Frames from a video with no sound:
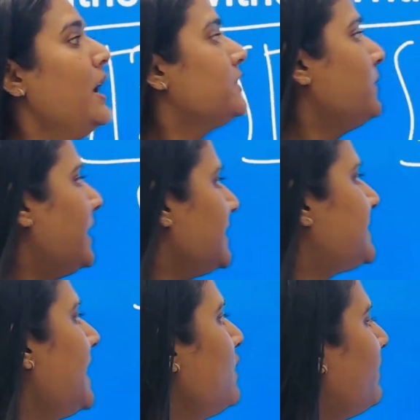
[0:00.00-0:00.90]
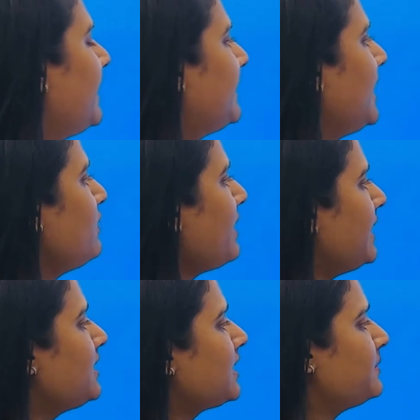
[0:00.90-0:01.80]
So understand one thing, when
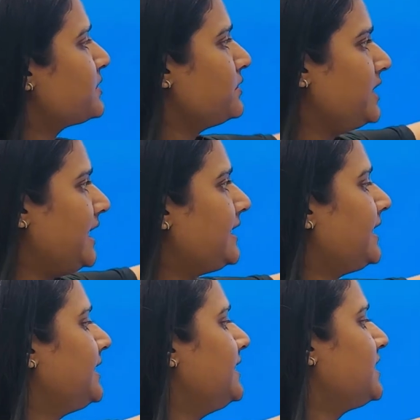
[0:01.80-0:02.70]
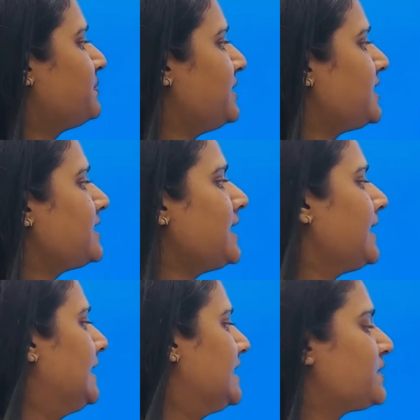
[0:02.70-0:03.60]
it comes to data analyst, business
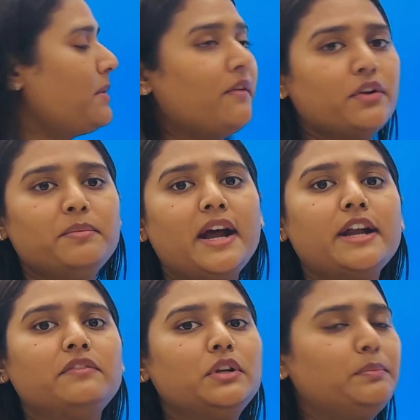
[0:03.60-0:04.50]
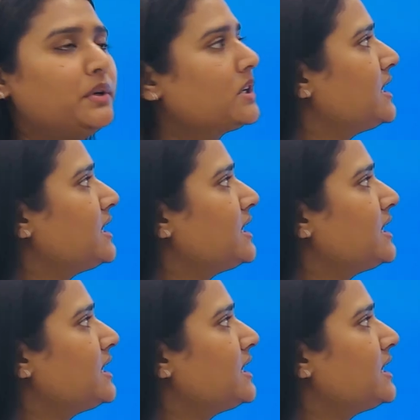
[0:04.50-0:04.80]
analyst, Power BI developer,